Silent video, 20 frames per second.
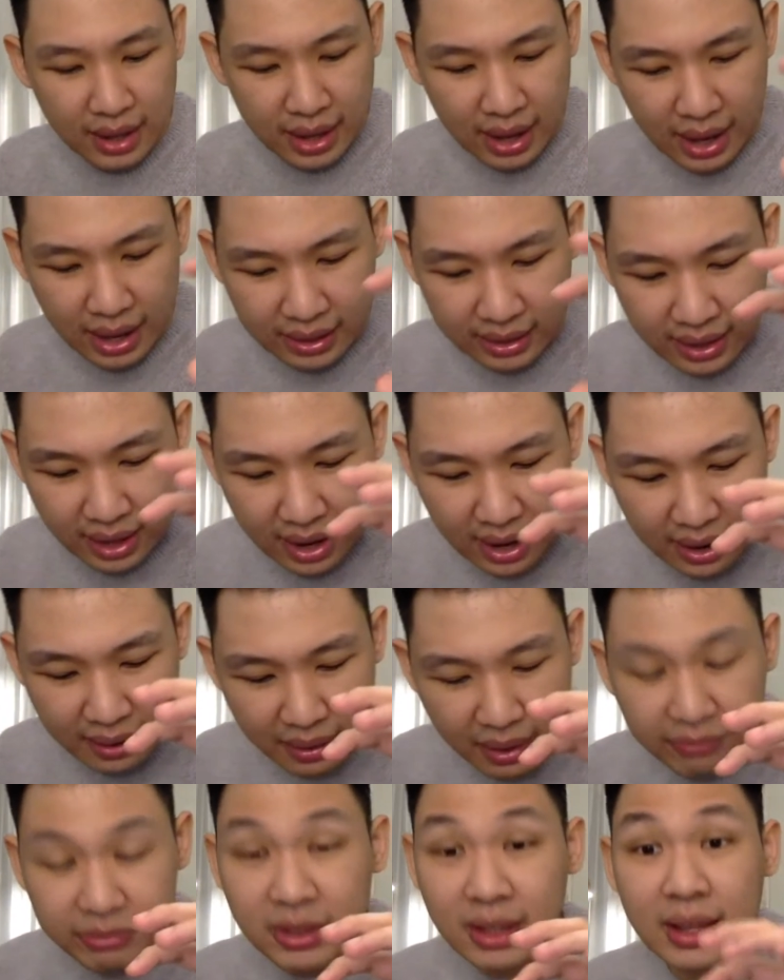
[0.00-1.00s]
And
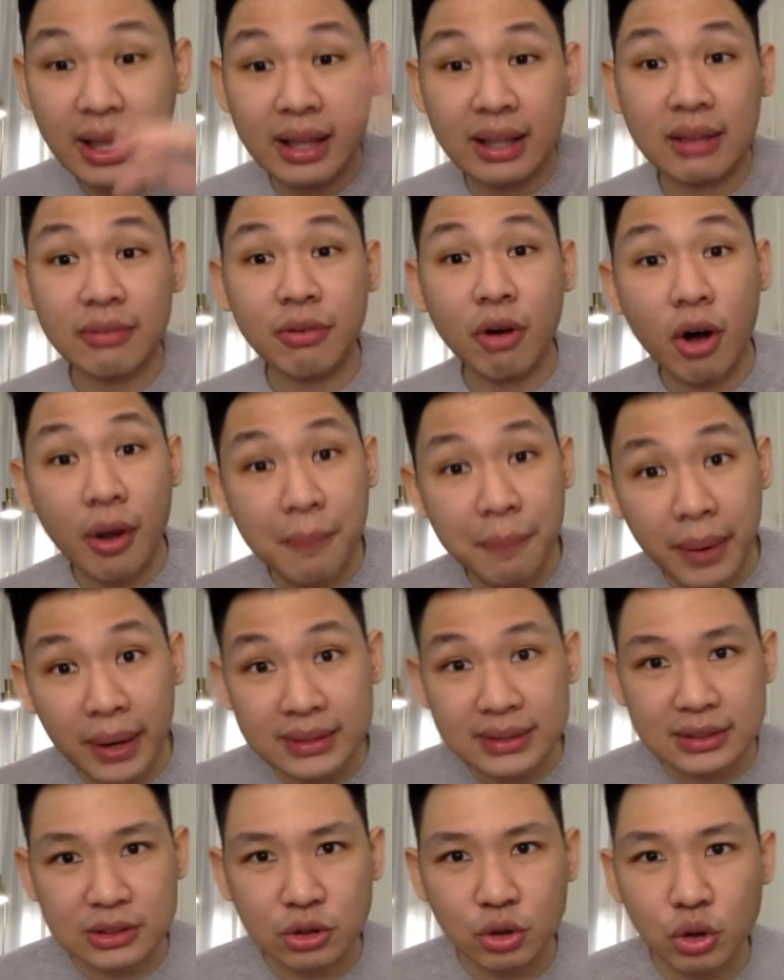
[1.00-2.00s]
after that, if oil
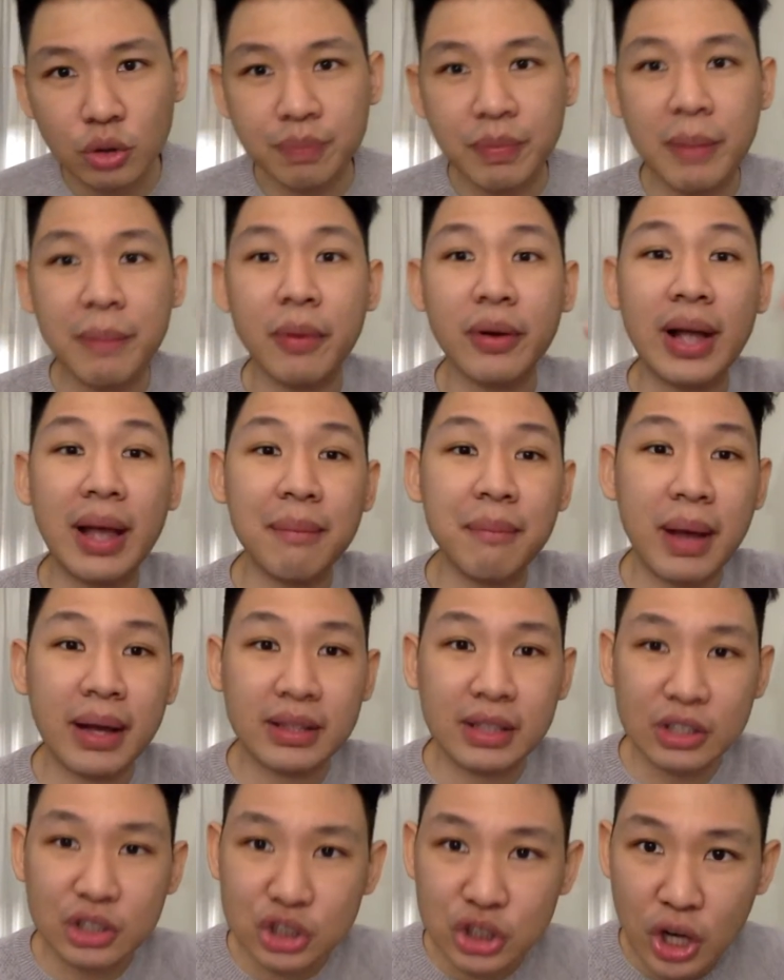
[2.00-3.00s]
price is good, people get
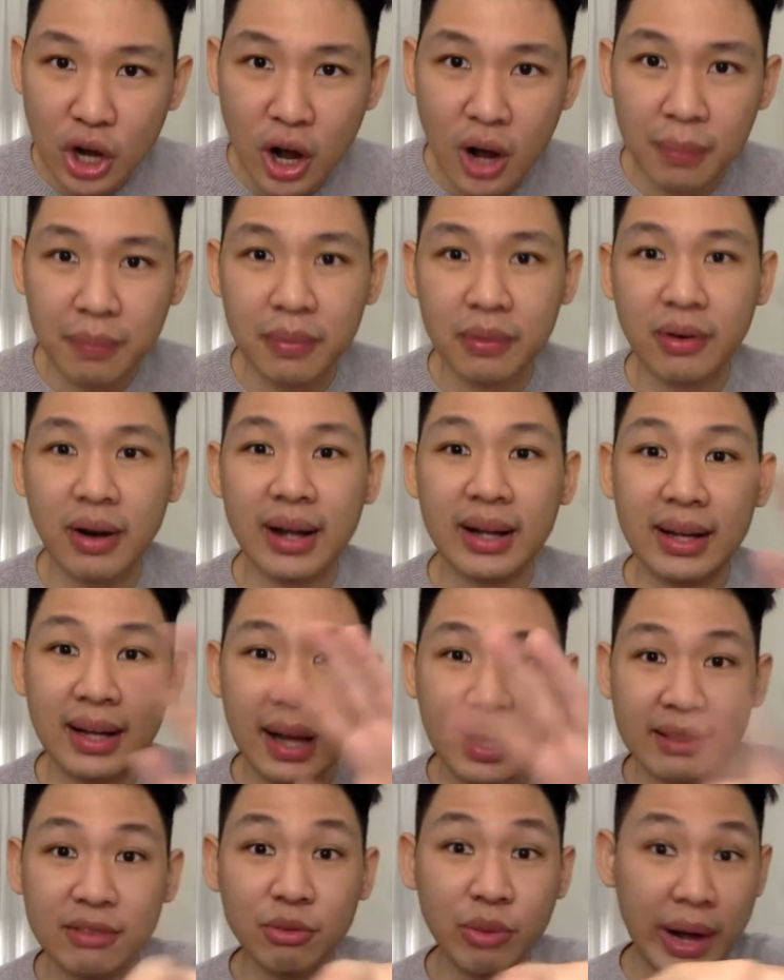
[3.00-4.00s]
back the job, right?
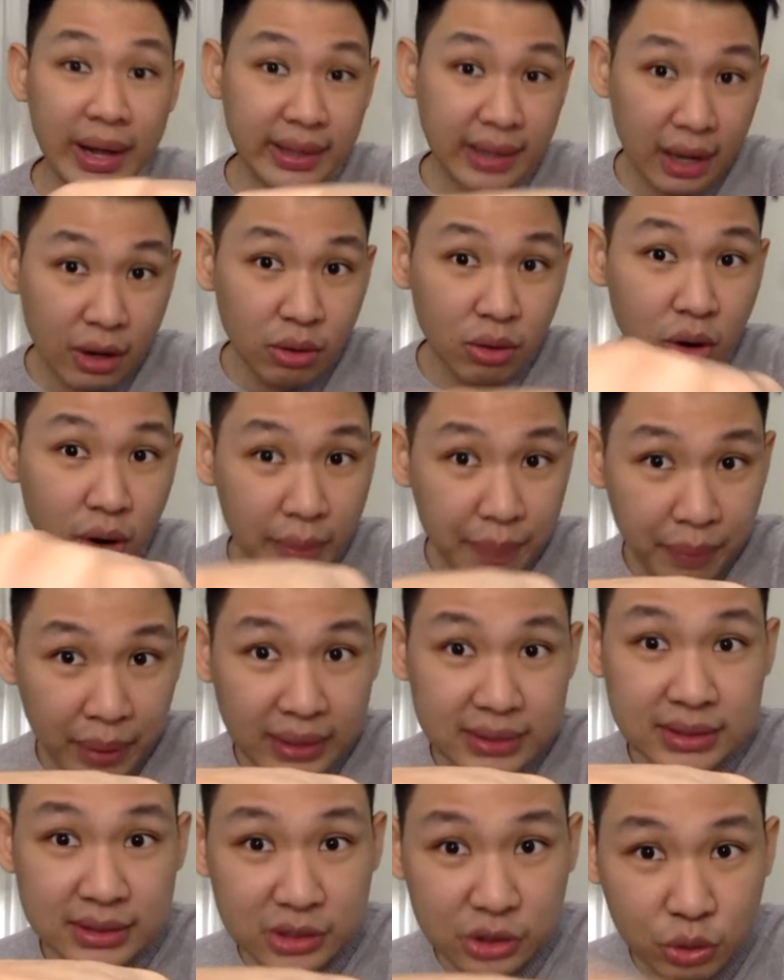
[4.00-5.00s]
And right now, oil
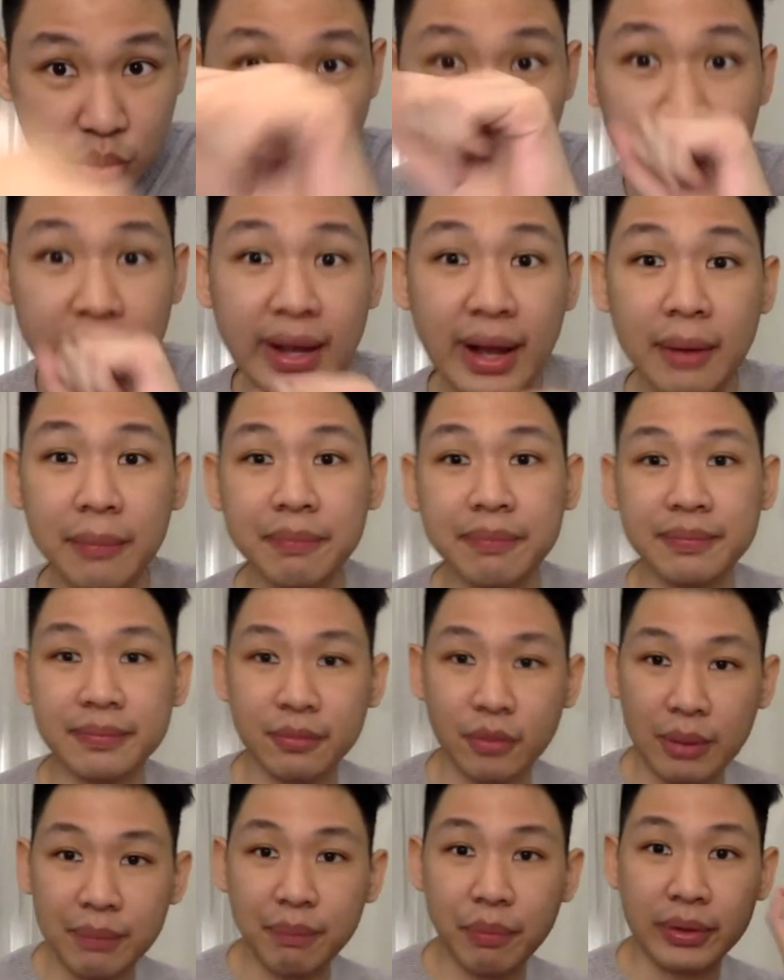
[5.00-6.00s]
price is still going up,
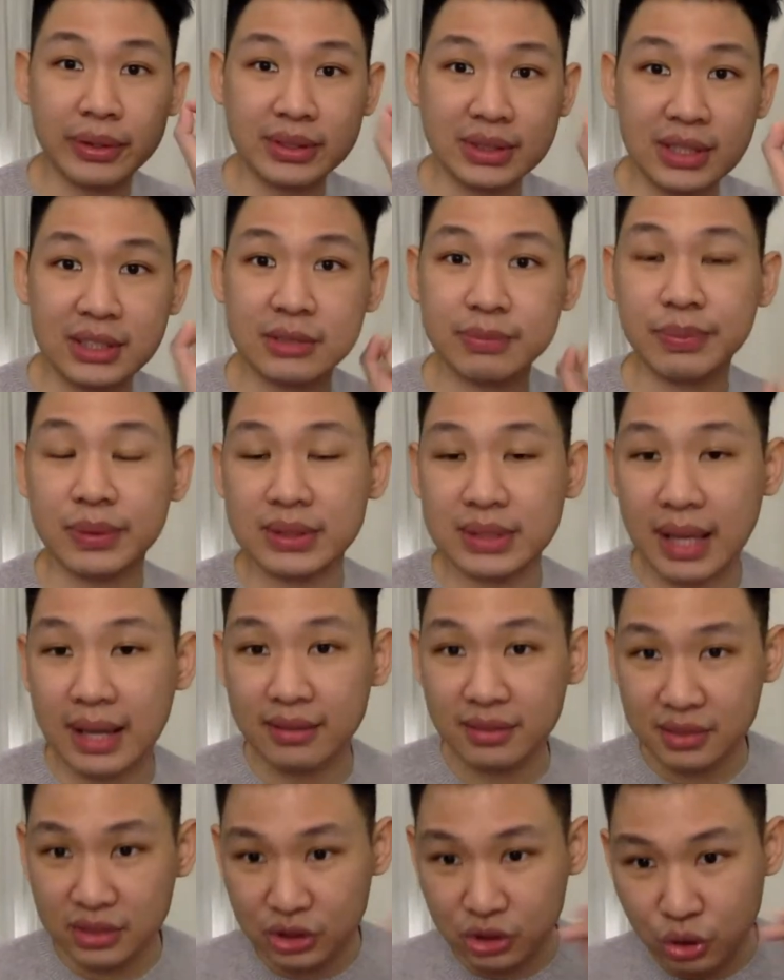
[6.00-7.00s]

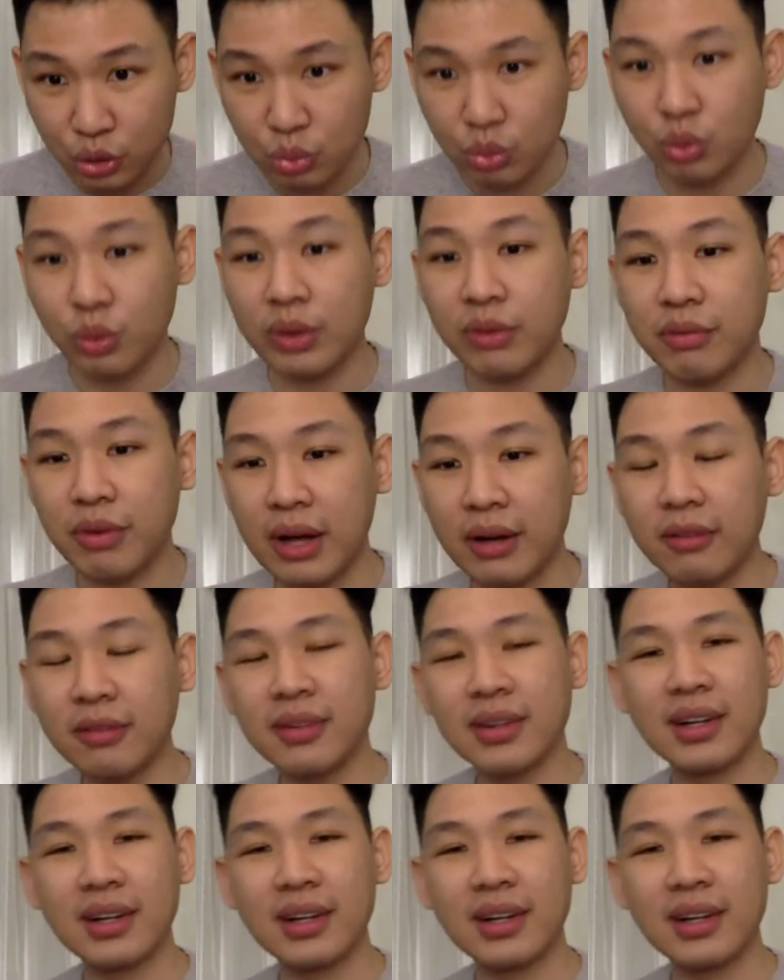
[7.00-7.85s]
1.6%, still doing well.